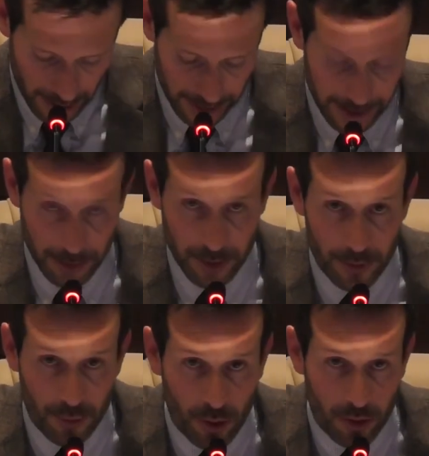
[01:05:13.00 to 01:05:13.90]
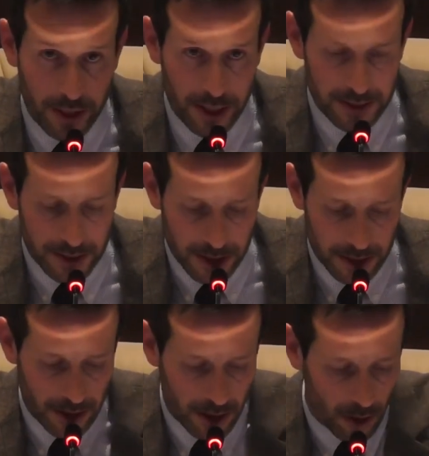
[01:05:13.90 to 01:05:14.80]
It can be
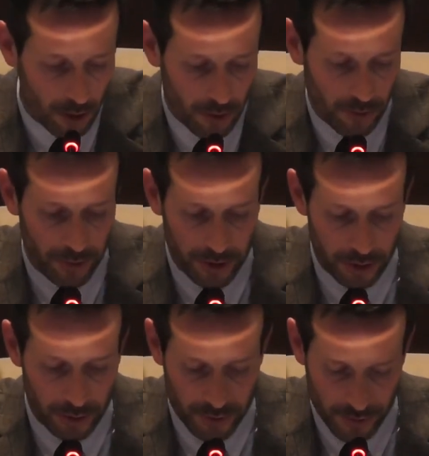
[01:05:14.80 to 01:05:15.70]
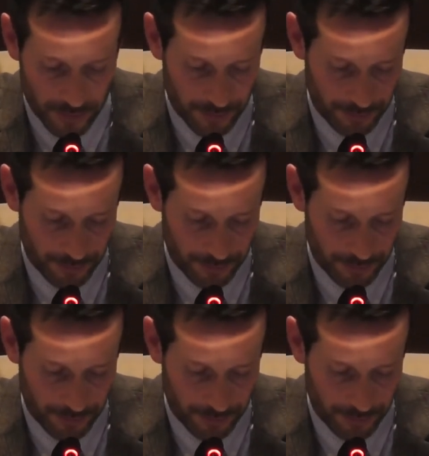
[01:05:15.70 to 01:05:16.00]
prorogated or renewed.